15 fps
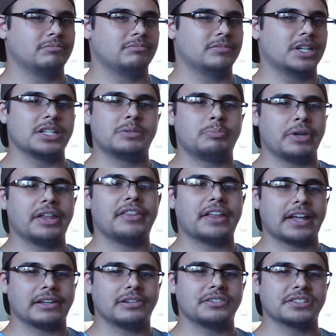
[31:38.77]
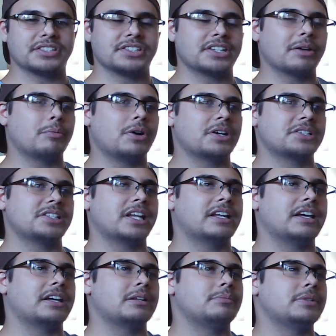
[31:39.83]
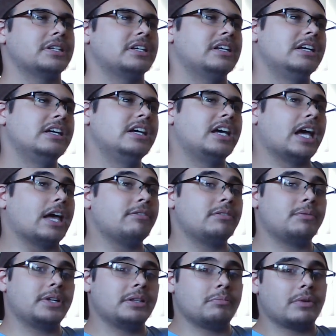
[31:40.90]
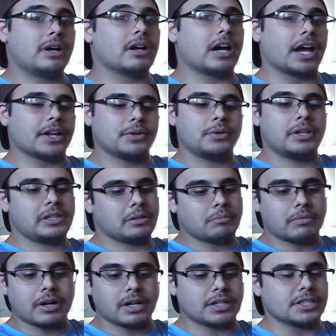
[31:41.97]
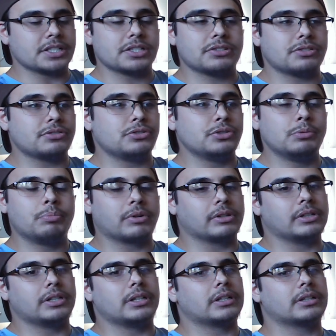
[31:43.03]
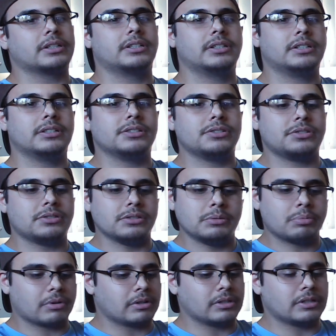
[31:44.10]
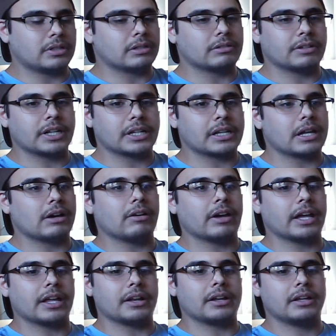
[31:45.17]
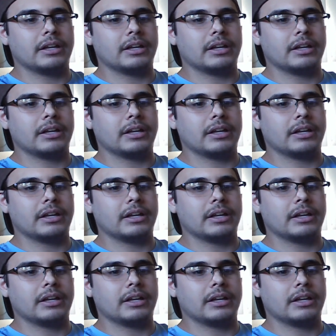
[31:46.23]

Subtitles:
It's been that long since I watched that anime. I haven't read the manga. I know that the manga is super long right now, and